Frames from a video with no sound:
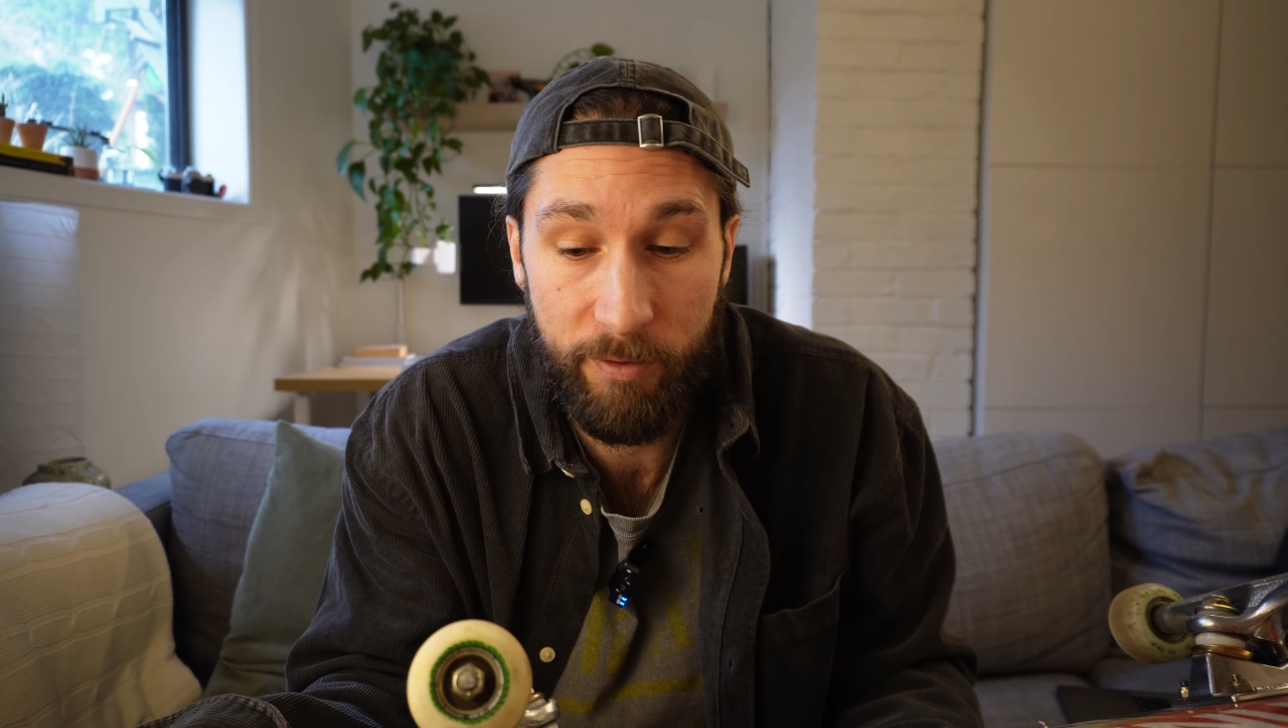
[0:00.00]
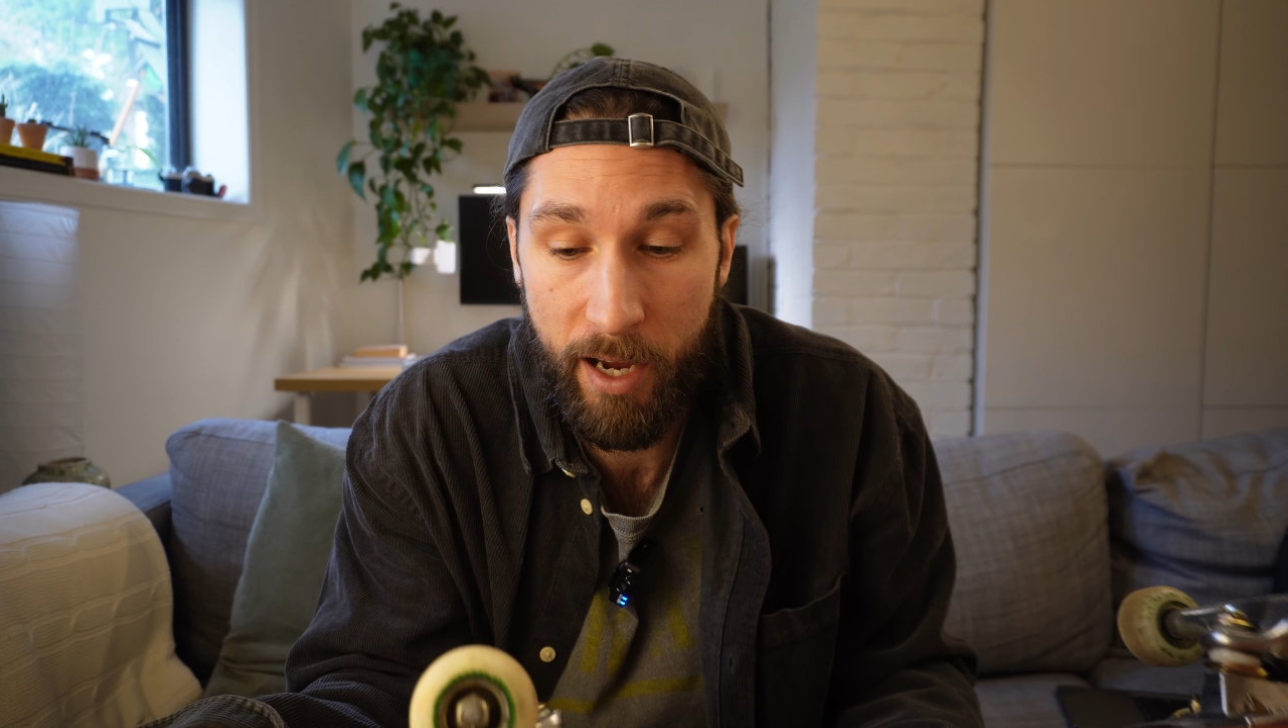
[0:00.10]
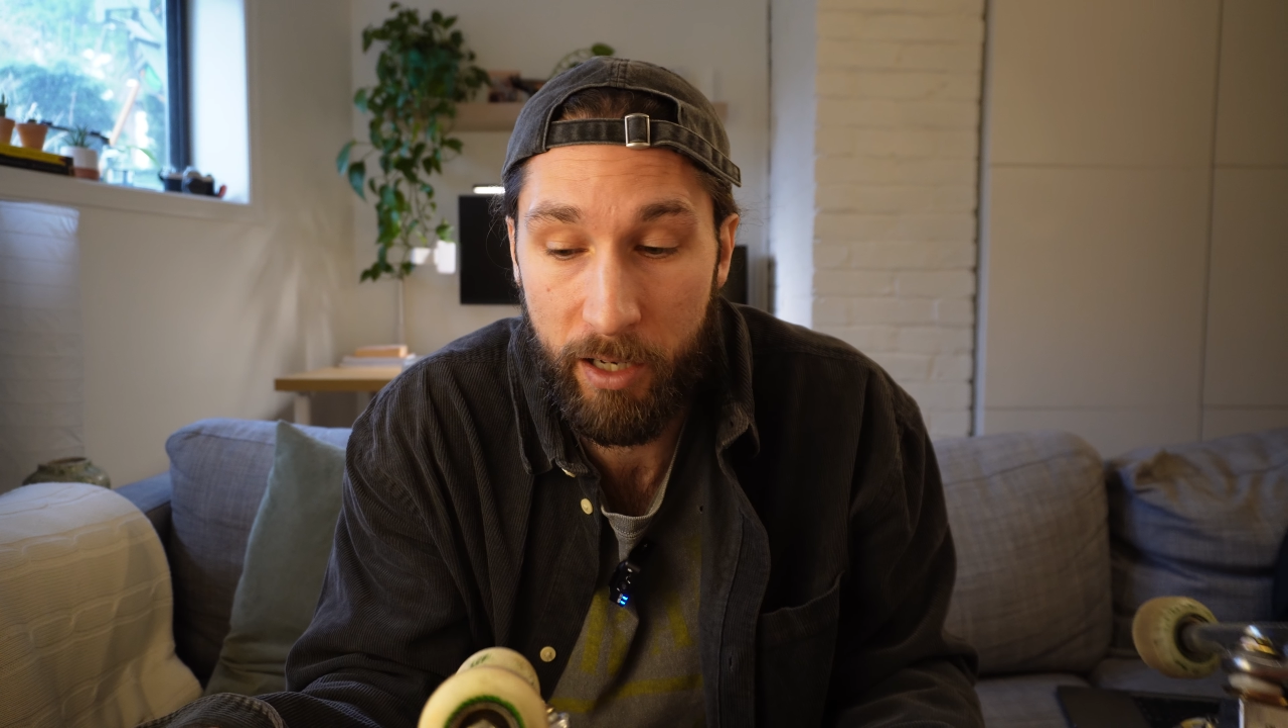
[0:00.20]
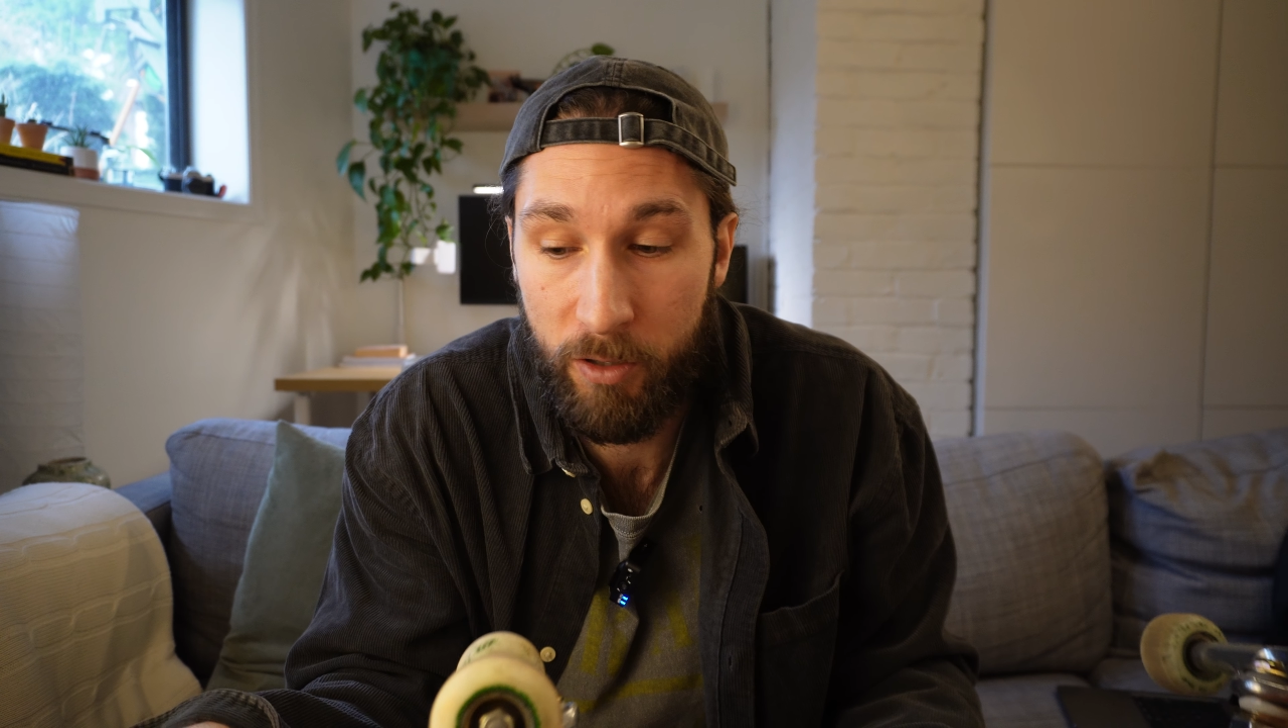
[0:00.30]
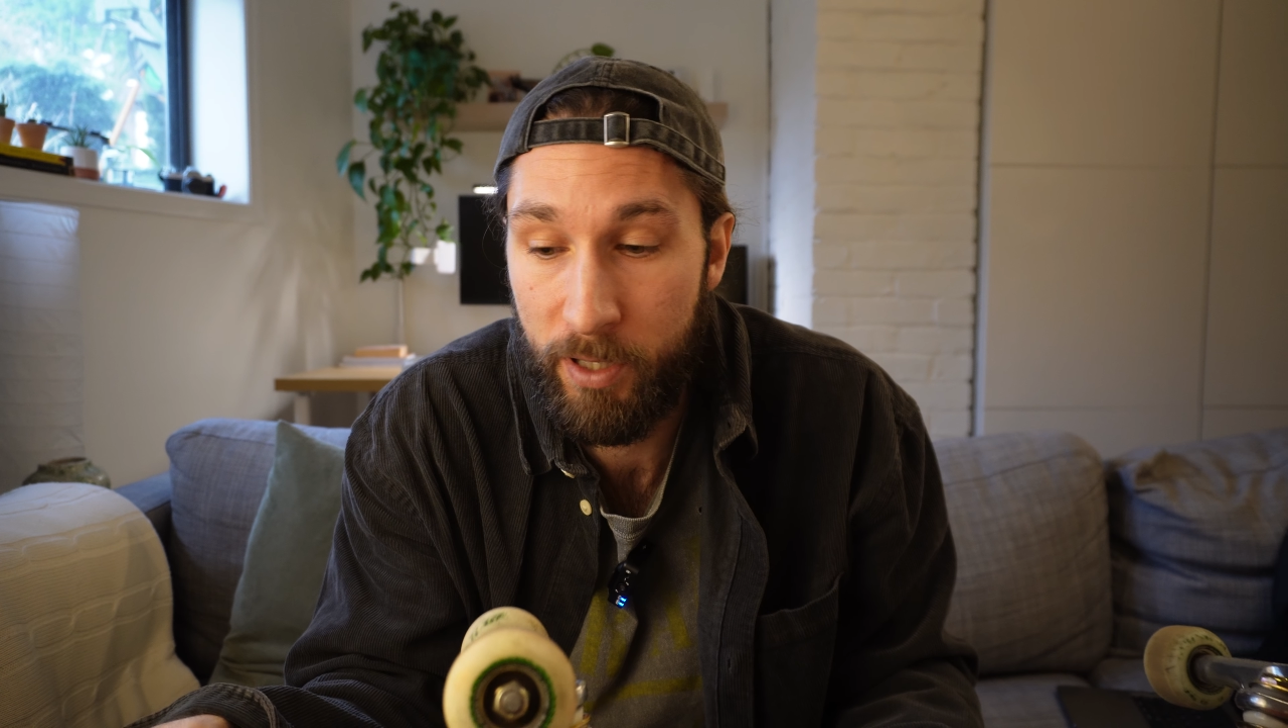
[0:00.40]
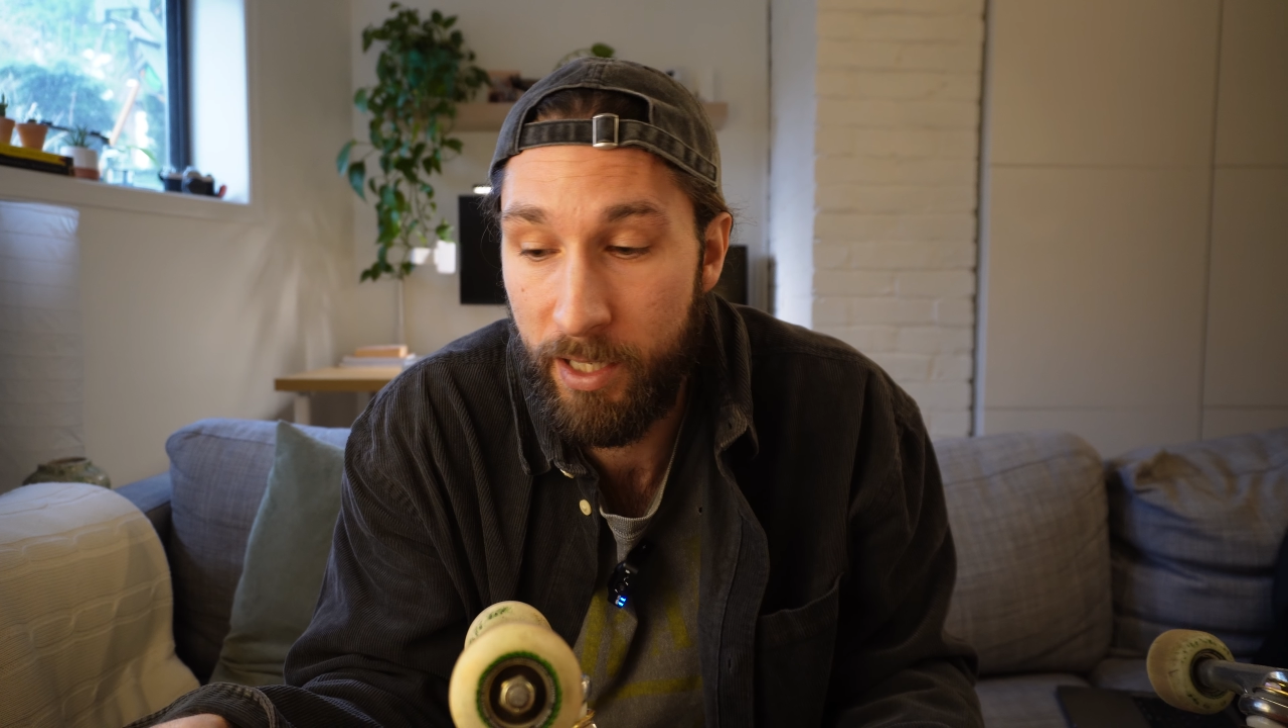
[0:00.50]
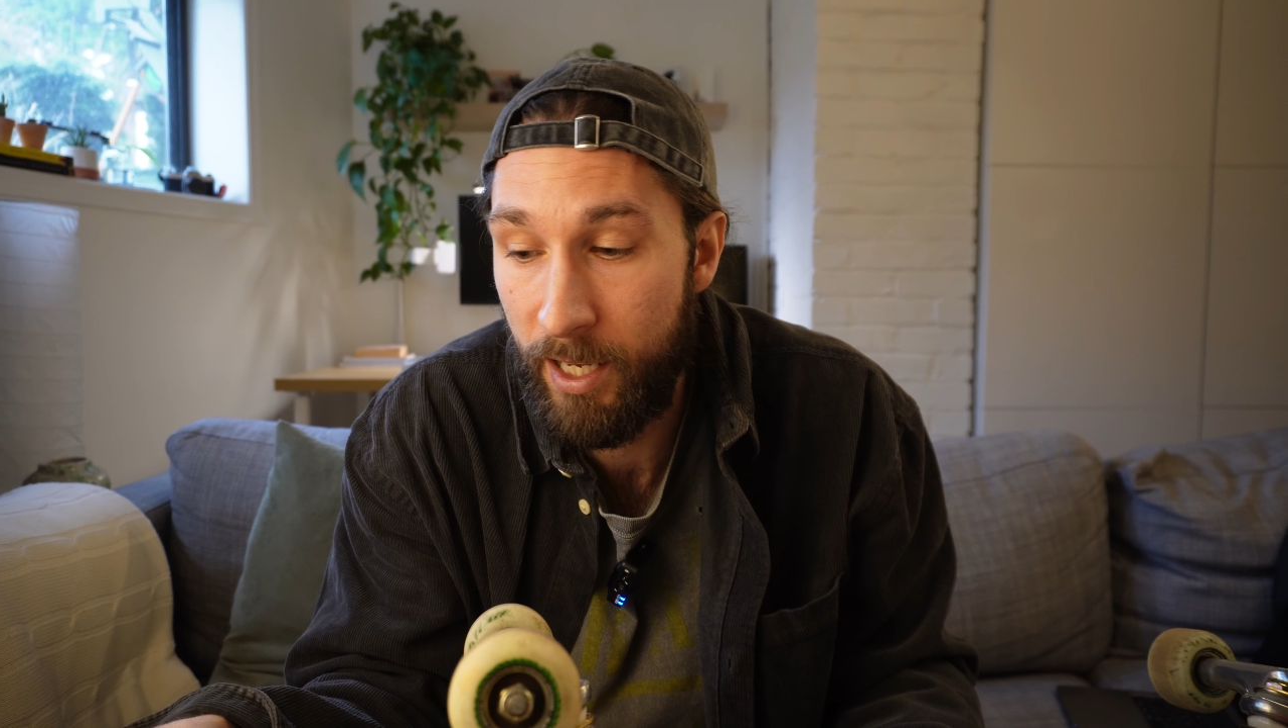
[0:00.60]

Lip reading: factory